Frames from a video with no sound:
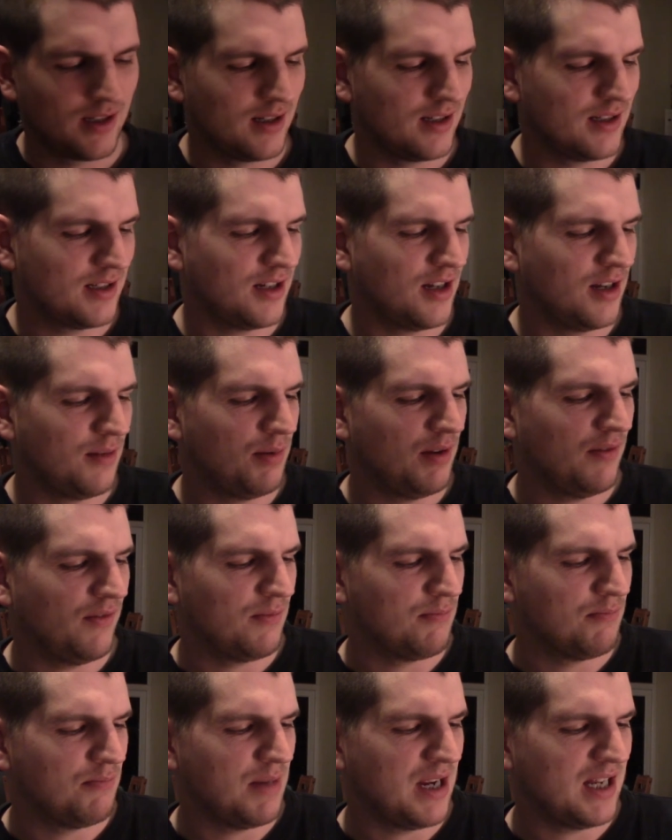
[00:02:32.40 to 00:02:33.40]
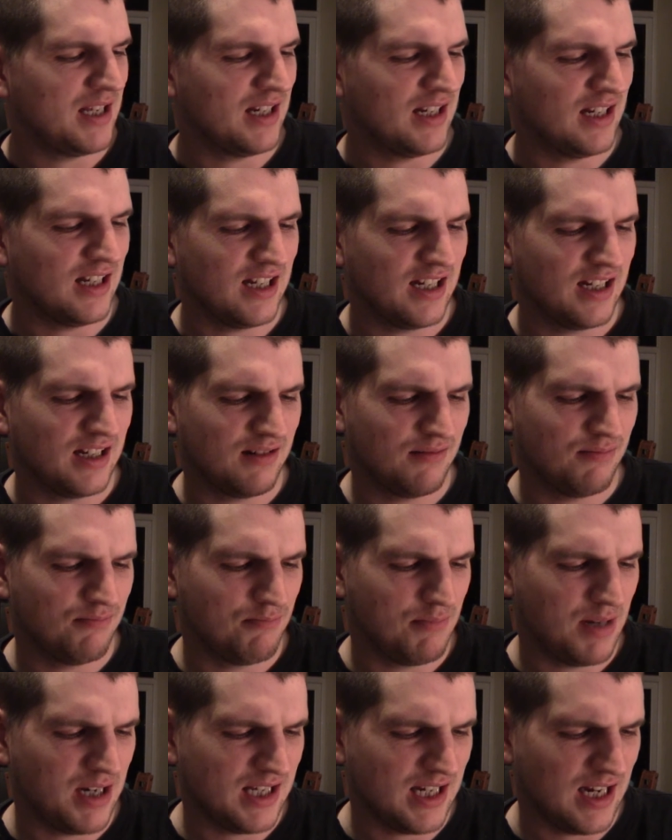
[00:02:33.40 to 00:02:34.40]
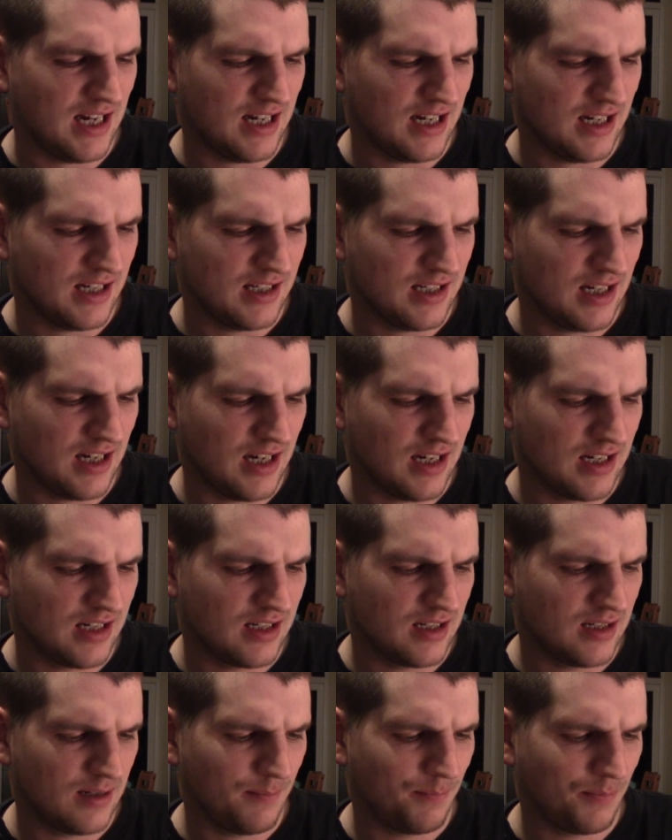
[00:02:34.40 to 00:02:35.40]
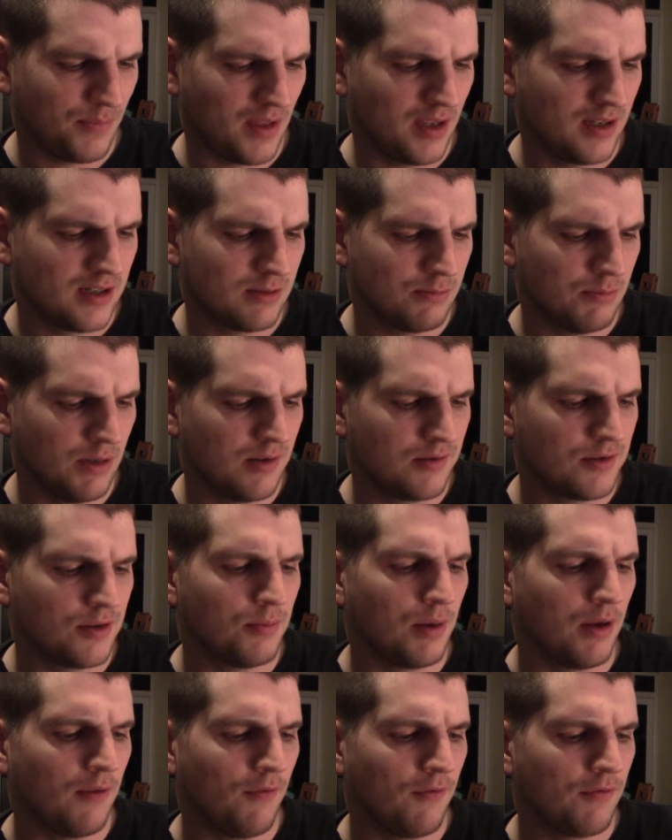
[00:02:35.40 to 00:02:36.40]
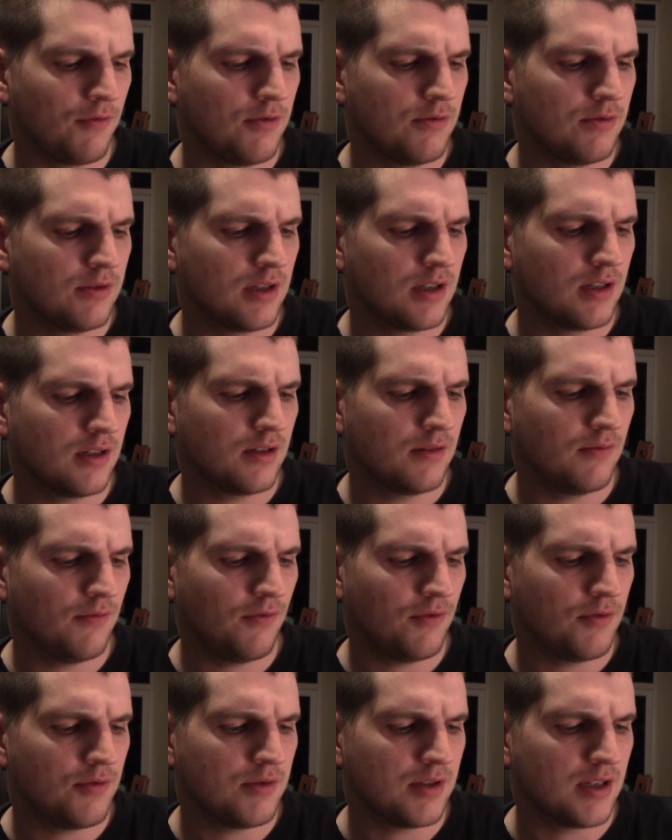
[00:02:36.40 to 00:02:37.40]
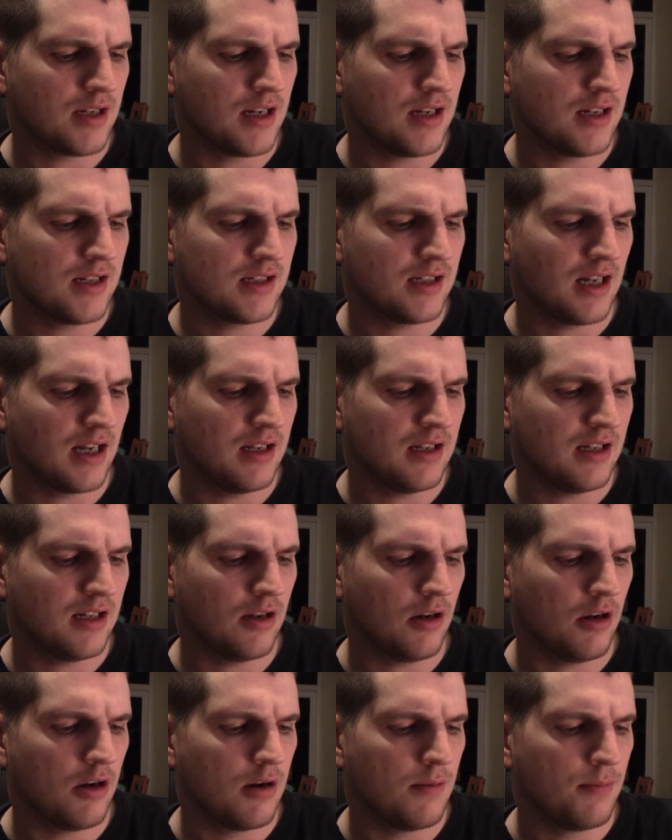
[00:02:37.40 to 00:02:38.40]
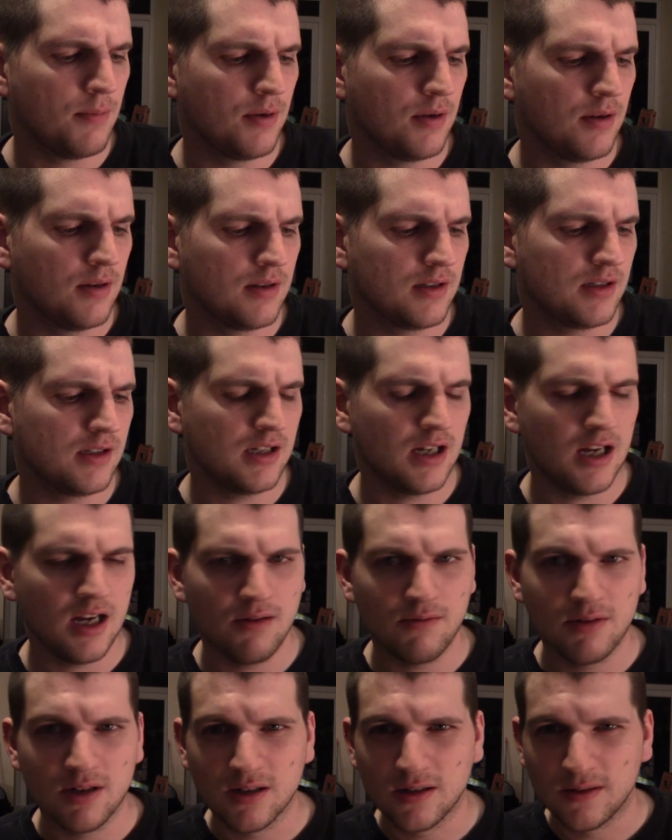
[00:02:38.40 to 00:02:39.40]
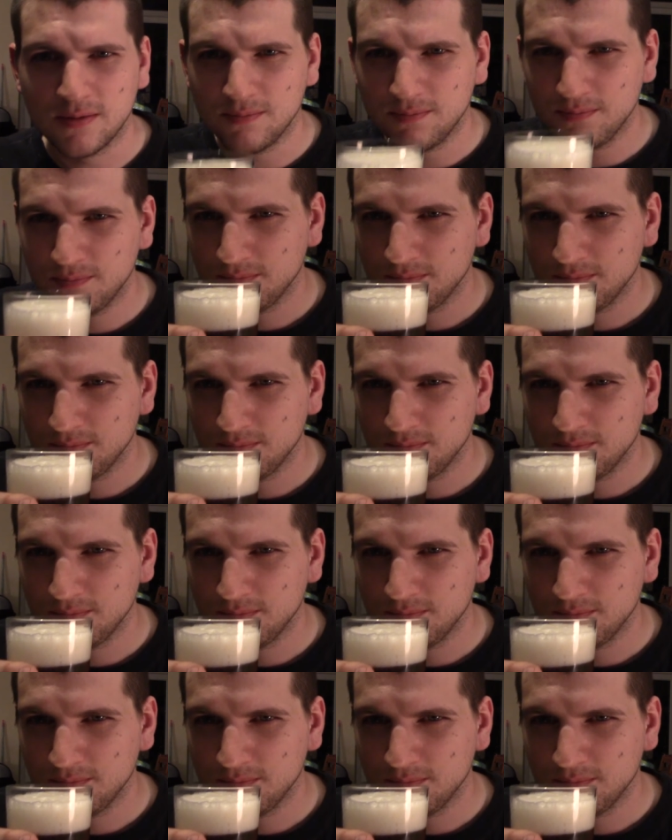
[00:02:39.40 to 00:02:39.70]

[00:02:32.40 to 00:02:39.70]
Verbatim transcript: It's got a bit of a metallic metallic taste. Smell should be fruit, fruity, scented hop, cereal.